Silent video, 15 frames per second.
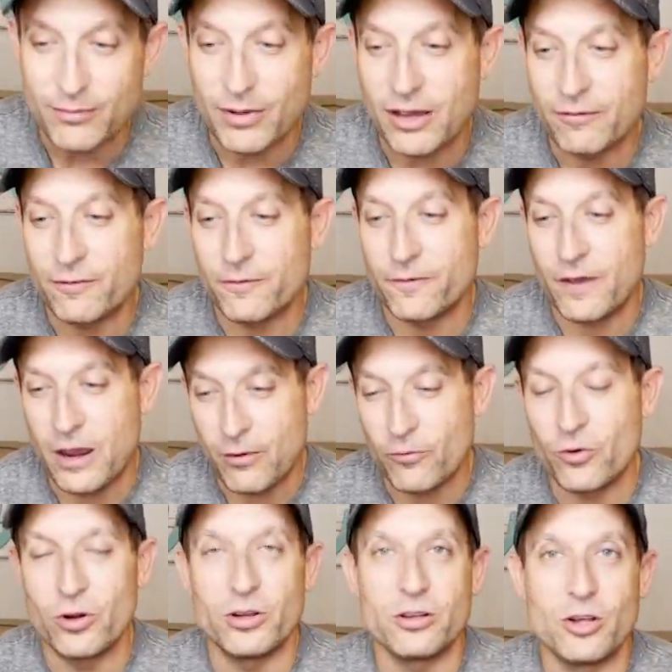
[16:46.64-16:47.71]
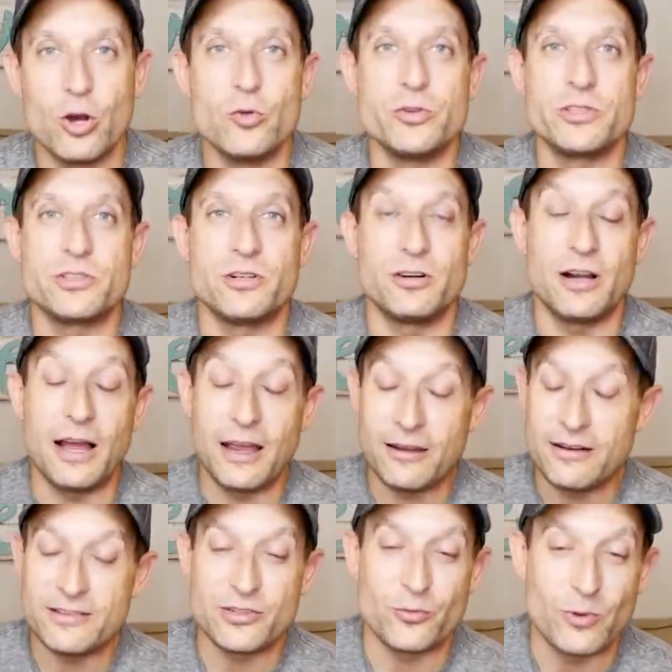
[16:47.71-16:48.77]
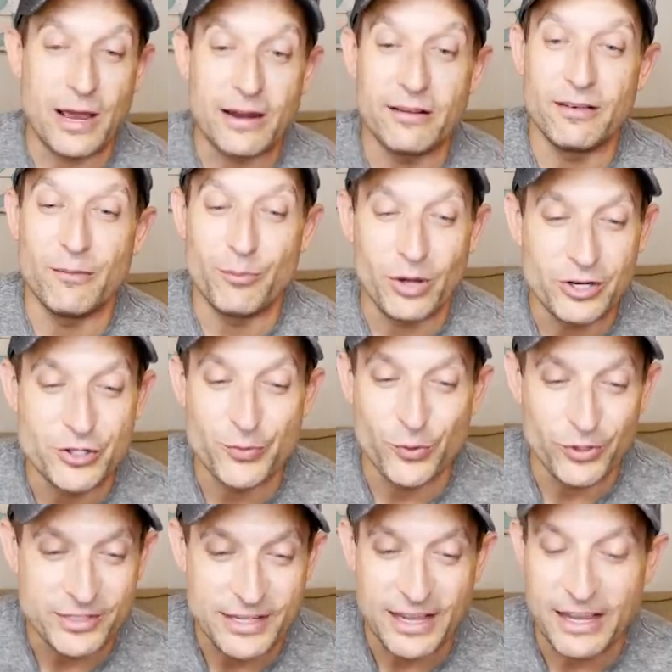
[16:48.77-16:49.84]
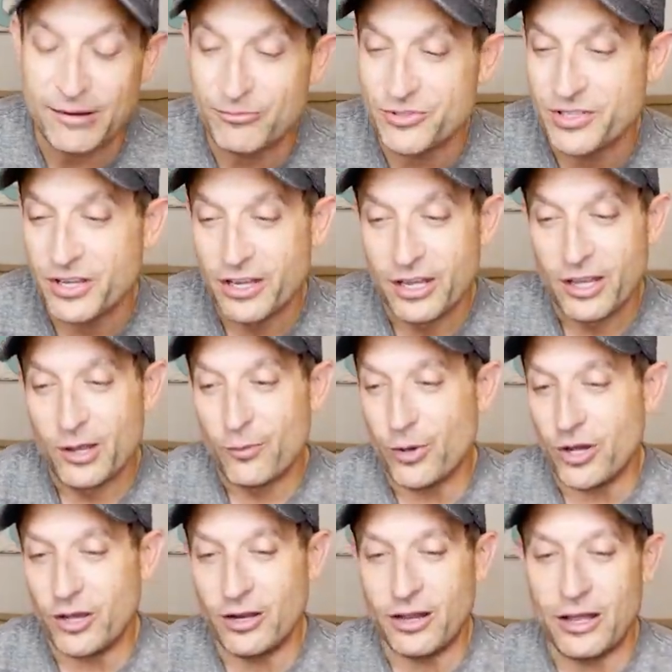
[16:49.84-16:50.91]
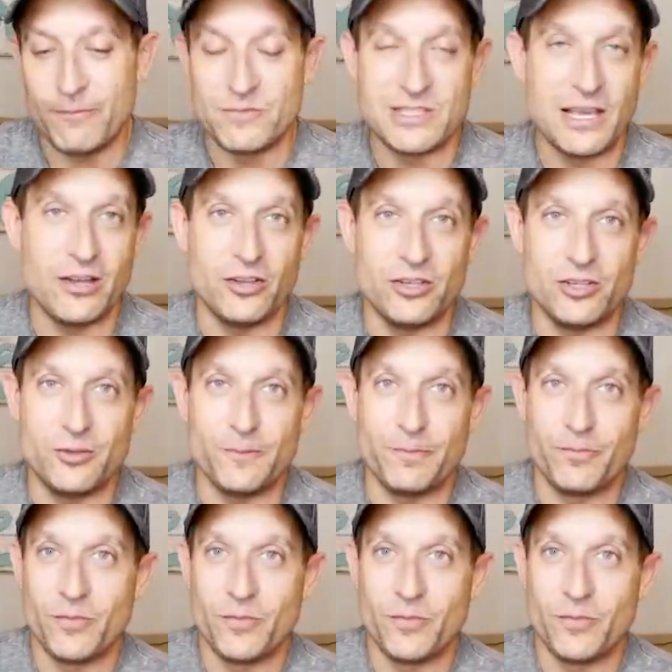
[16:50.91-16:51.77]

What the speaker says: my favorite coaster. I need to ride it a bunch more times, but I'm telling you,